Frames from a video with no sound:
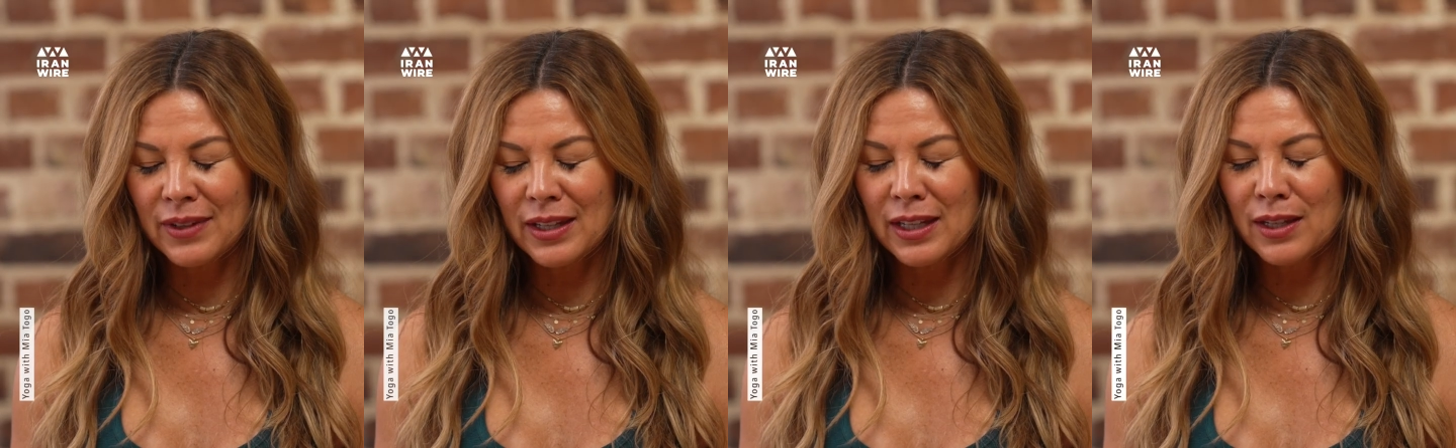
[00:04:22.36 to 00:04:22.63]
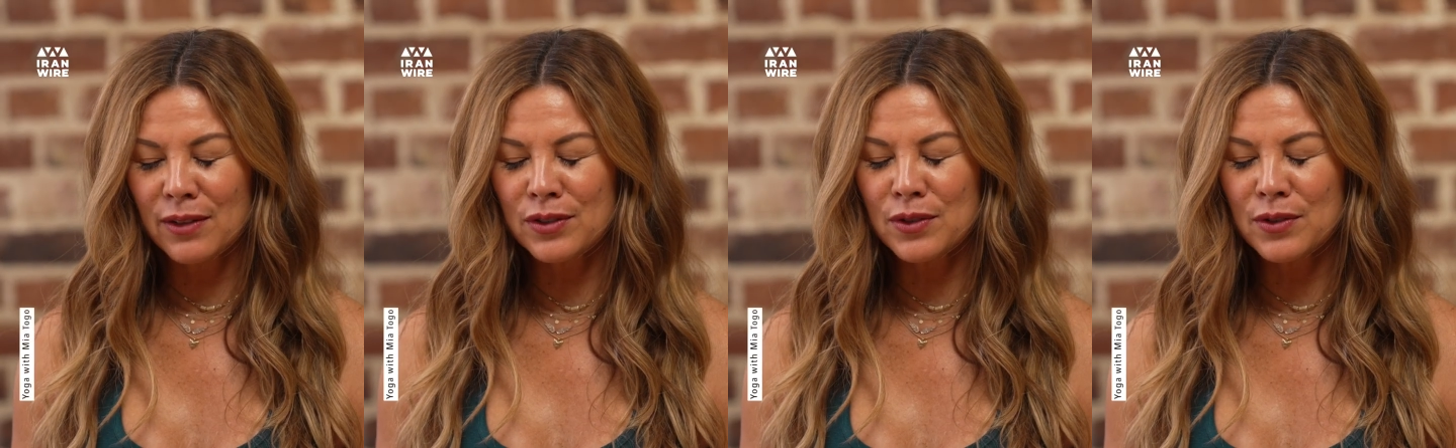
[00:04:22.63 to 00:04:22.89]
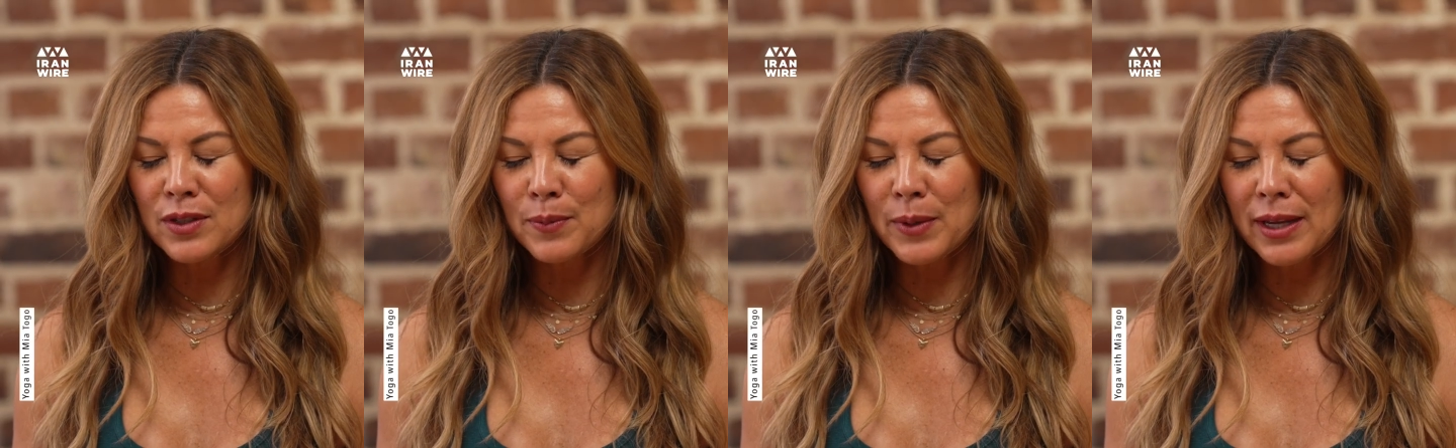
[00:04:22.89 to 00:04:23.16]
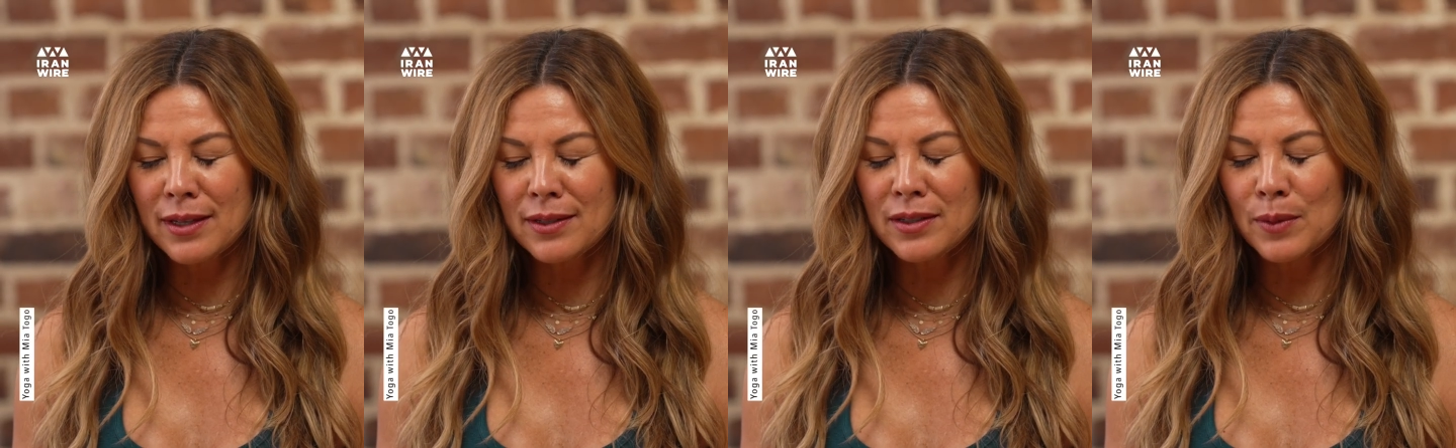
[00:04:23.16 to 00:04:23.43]
it gives you
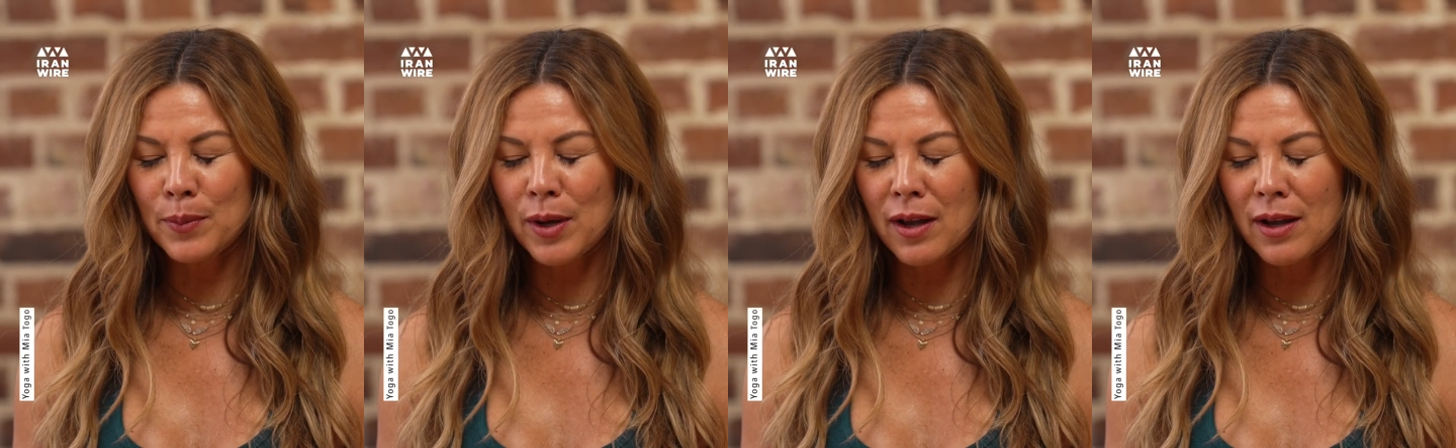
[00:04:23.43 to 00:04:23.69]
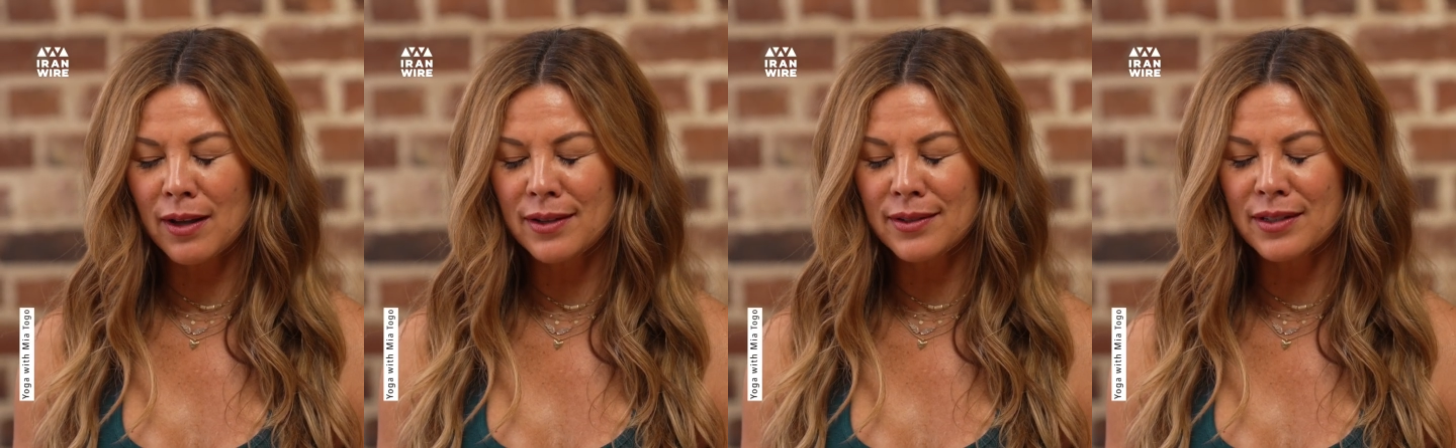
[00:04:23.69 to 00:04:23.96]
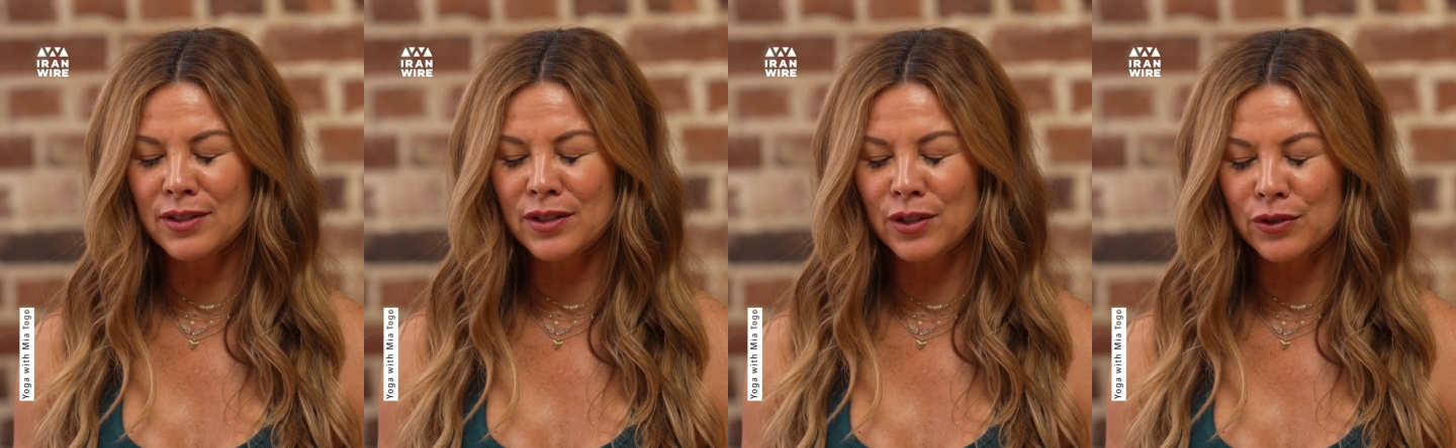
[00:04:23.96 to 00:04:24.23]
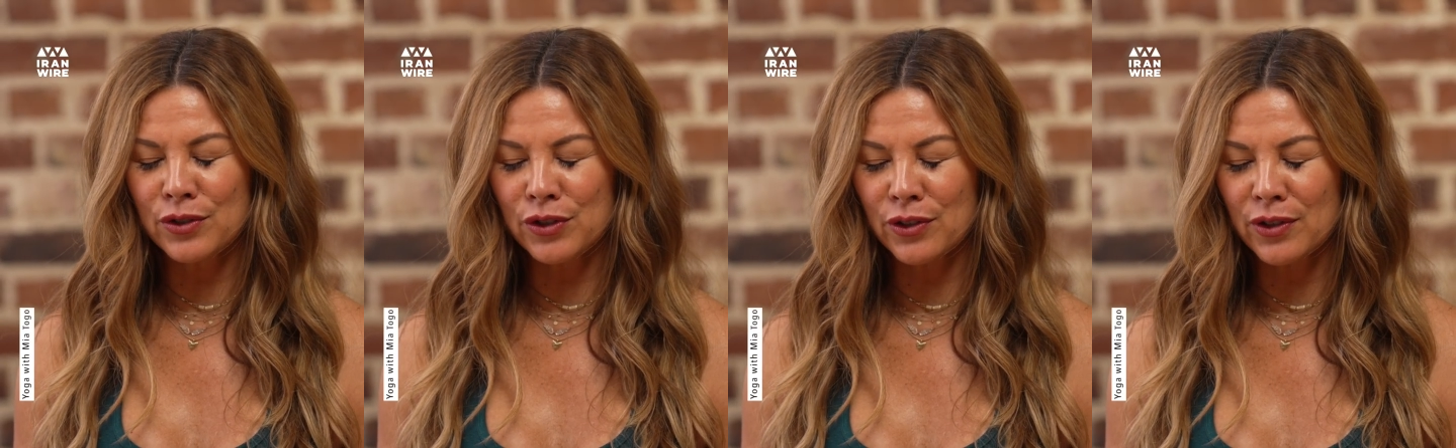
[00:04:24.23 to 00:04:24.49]
space to pause into
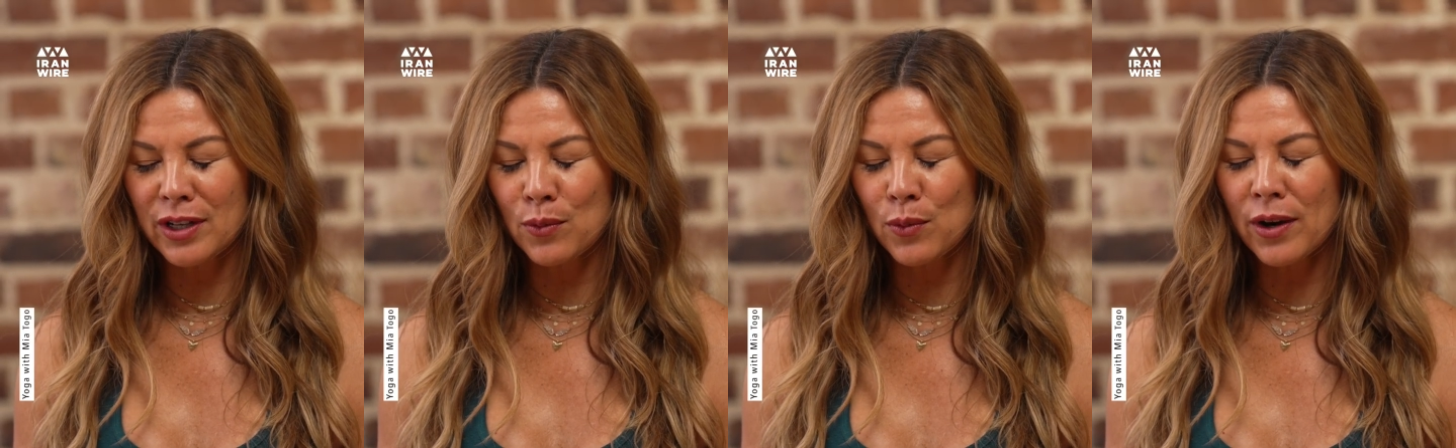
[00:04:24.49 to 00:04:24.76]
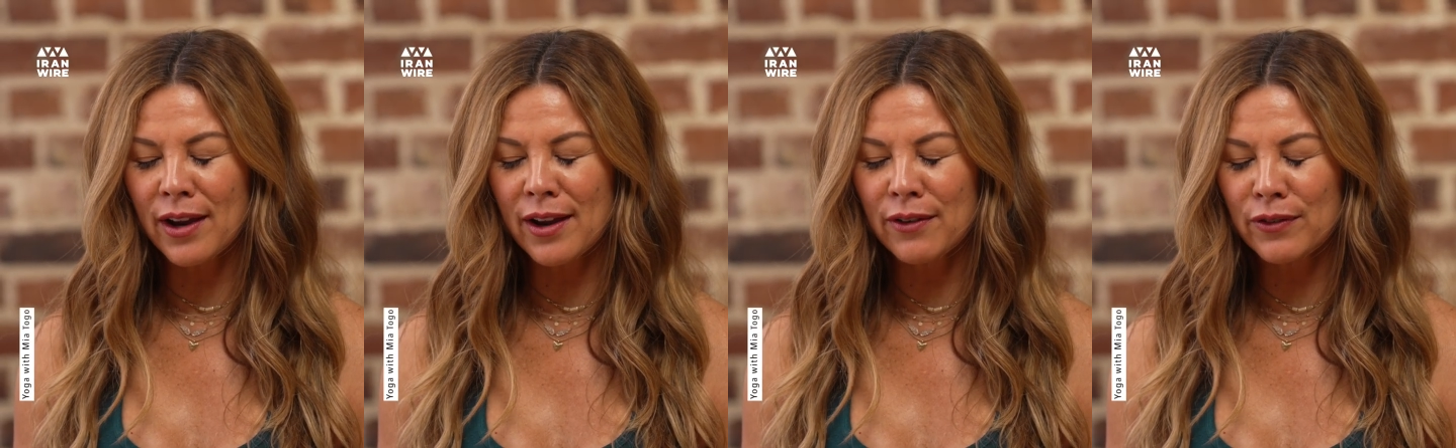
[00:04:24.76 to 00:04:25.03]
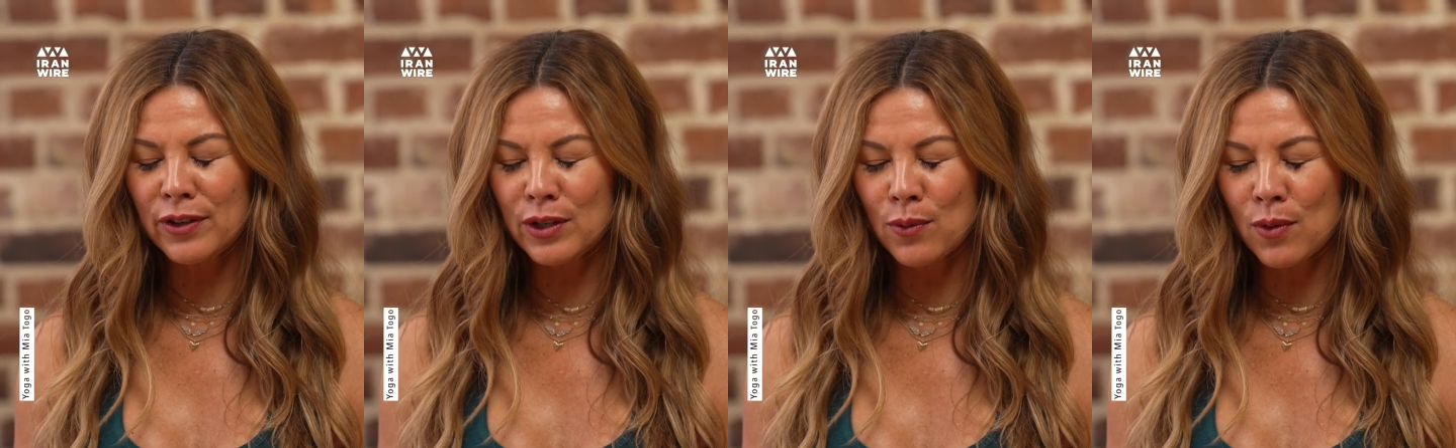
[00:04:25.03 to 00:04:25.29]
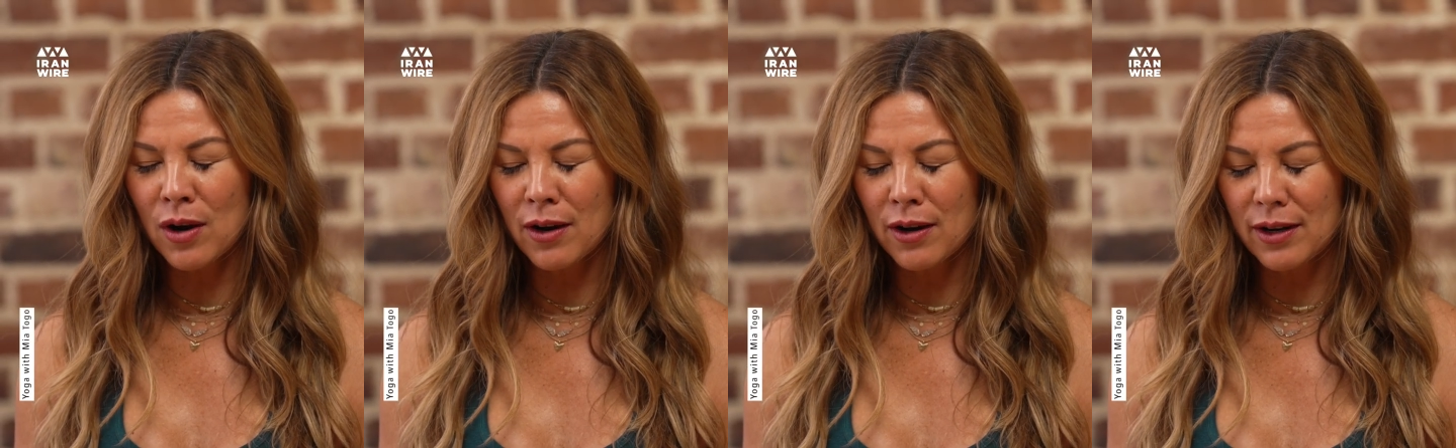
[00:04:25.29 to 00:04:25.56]
your journey wherever
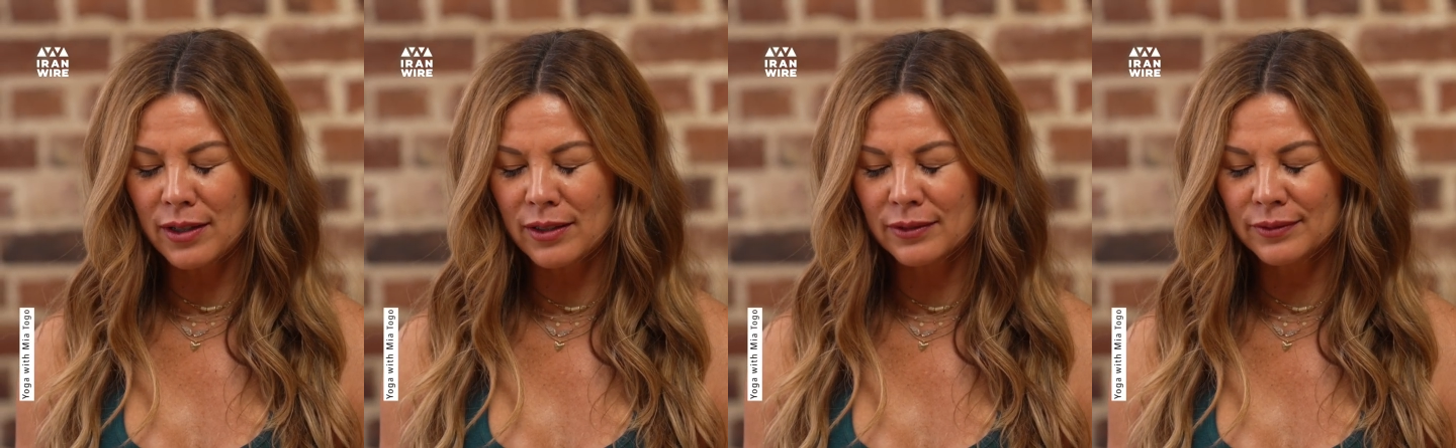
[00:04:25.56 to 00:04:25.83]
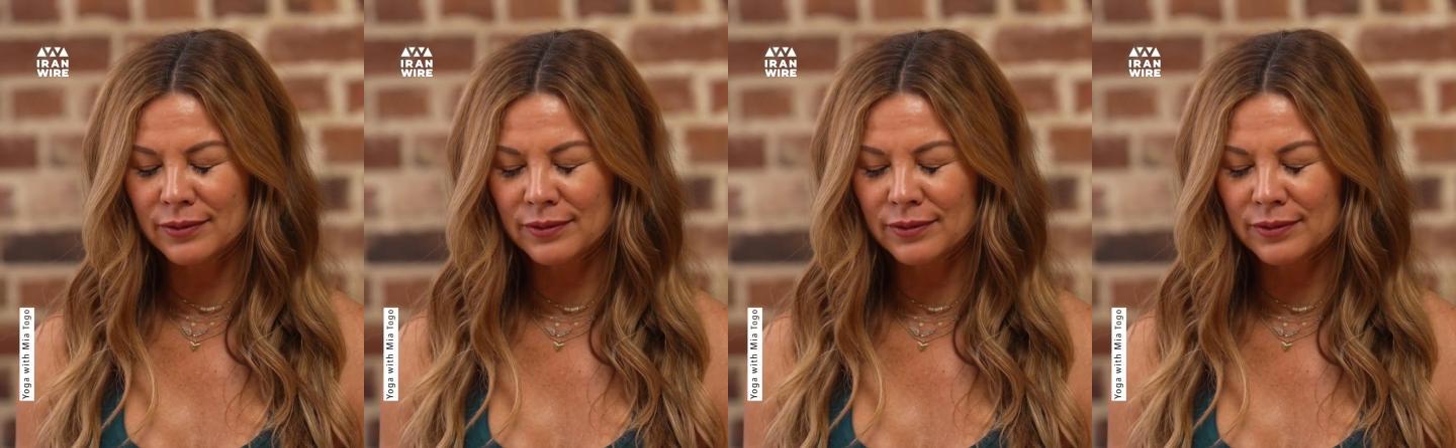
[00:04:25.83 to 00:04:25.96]
you are.